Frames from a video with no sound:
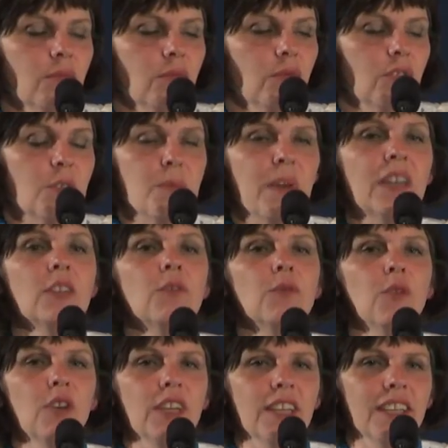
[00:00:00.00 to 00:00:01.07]

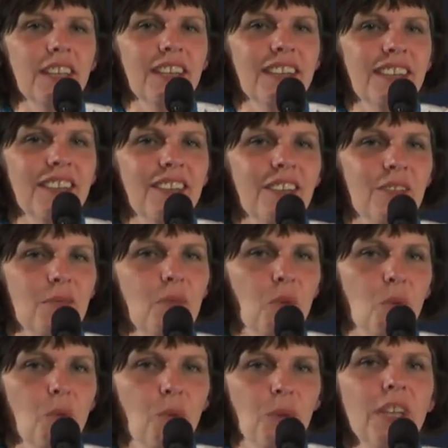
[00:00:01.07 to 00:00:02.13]
respectfully
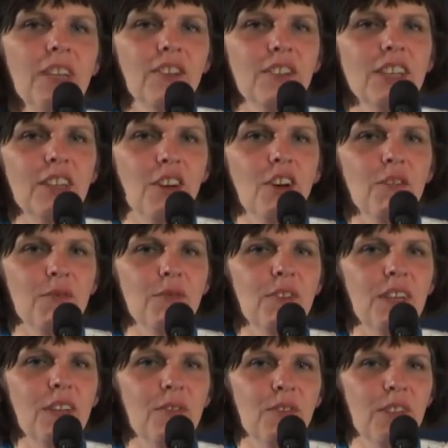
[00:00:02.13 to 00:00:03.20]
weary of,
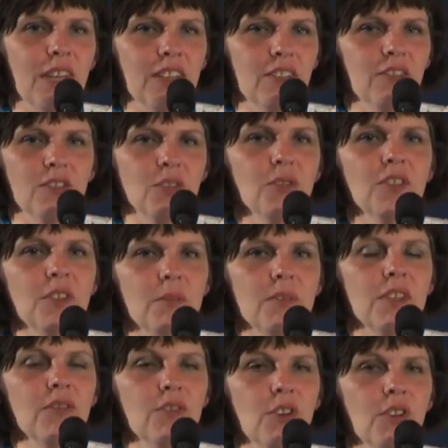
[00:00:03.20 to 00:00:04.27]
if they do
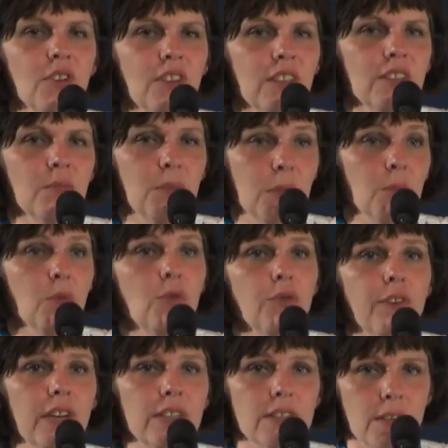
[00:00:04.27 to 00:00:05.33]
something wrong, that people will
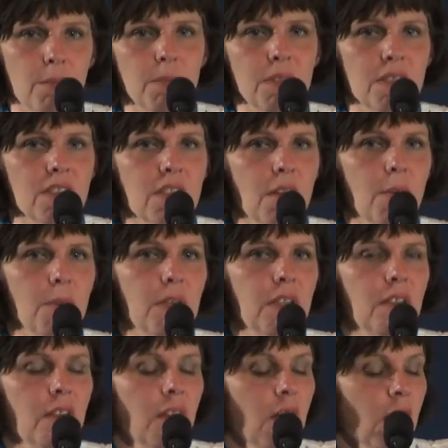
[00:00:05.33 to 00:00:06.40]
rise up and stop it.
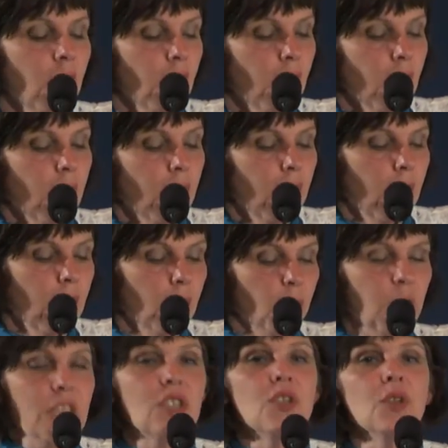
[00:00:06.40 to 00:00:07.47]

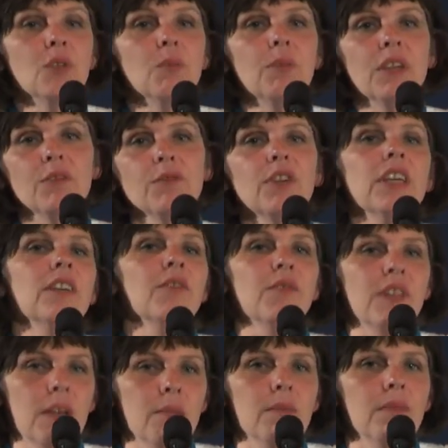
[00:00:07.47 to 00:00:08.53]
We shouldn't be afraid of
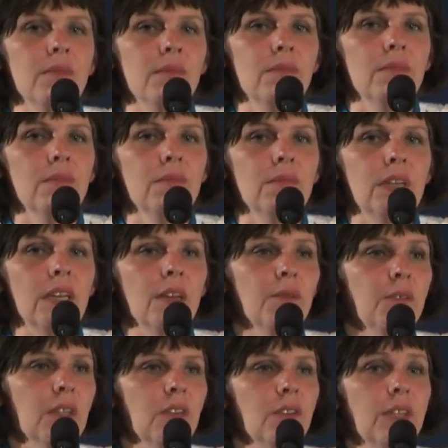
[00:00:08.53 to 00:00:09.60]
them. And I
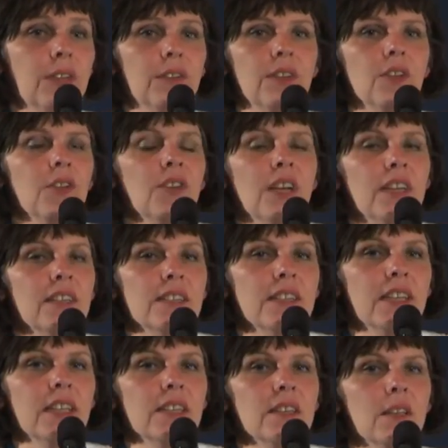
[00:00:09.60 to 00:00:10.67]
feel here in the United
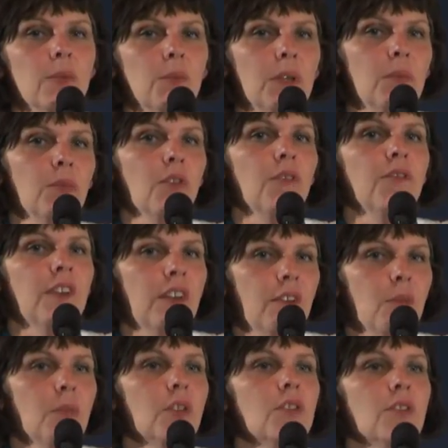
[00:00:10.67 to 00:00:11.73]
States that people are
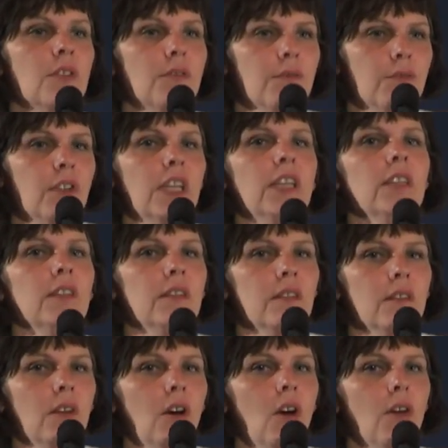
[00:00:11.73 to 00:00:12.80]
very much afraid
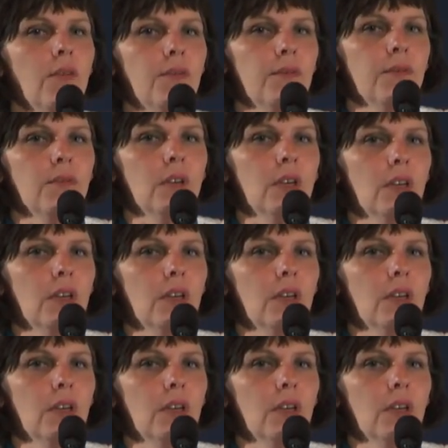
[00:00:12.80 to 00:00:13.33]
of,